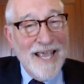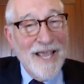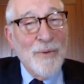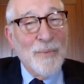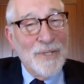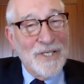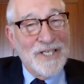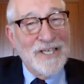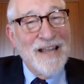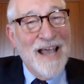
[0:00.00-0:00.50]
it
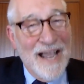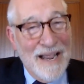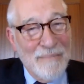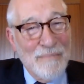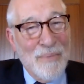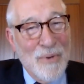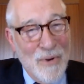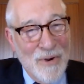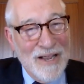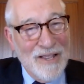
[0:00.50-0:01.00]
was
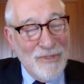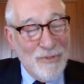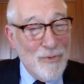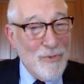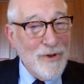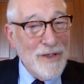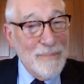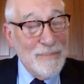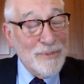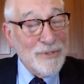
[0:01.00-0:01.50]

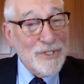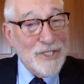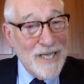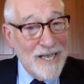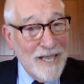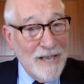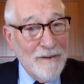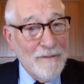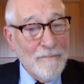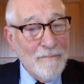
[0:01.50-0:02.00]

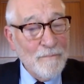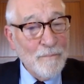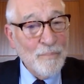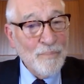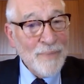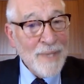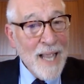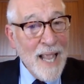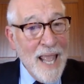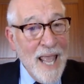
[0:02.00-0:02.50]
9.3%.
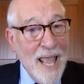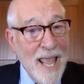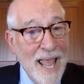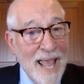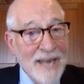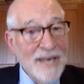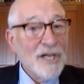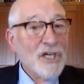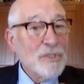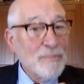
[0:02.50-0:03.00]

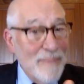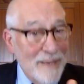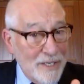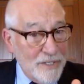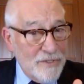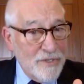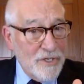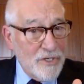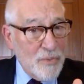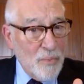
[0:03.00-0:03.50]
And
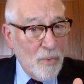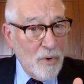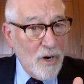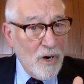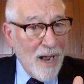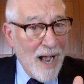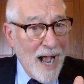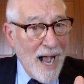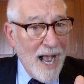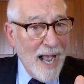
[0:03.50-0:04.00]
expenses
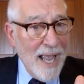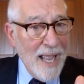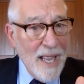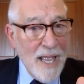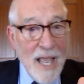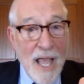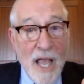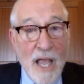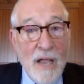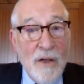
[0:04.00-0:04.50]
were high.